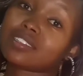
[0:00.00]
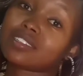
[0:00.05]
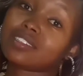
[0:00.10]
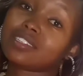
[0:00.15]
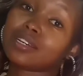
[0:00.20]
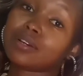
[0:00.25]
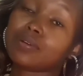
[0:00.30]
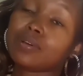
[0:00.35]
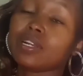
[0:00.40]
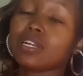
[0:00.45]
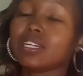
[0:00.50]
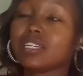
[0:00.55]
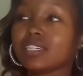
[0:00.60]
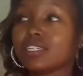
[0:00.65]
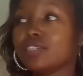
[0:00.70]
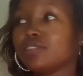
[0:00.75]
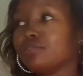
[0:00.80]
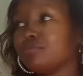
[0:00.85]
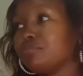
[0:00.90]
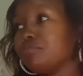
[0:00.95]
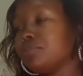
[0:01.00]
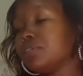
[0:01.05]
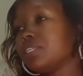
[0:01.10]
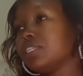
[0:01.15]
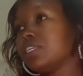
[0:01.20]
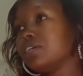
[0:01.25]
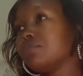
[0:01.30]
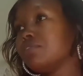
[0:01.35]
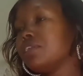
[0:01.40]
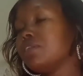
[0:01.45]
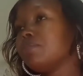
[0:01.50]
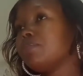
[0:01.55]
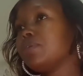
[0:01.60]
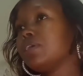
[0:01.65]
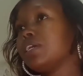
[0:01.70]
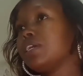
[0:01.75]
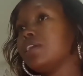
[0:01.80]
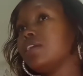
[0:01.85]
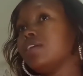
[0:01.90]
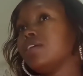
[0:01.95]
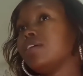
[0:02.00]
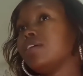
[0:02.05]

they will need to pay. They will pay,